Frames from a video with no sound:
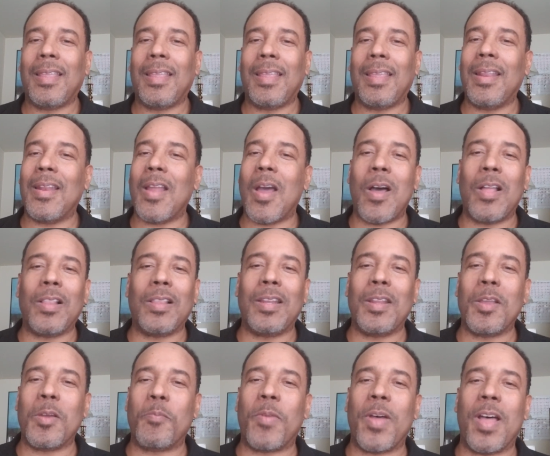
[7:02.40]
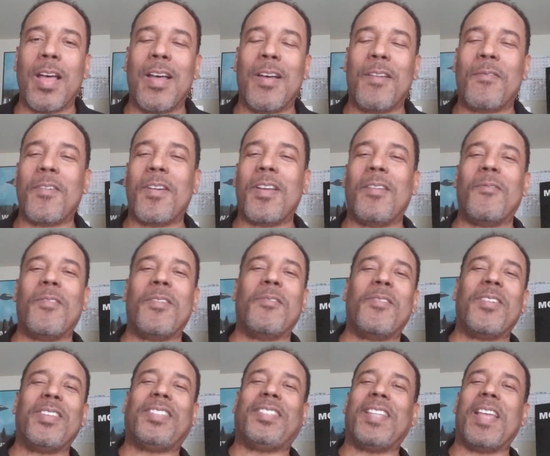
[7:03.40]
and all of the above. What, what,
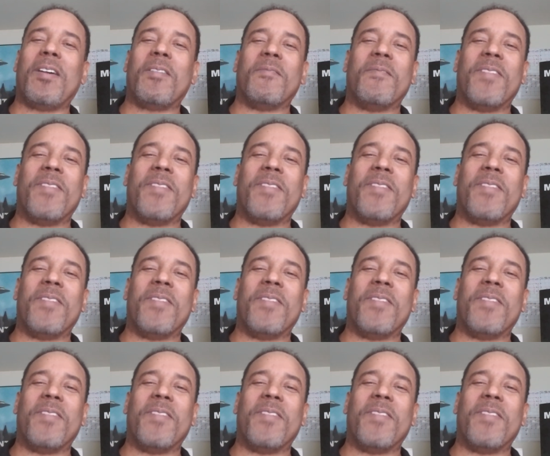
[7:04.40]
what's up,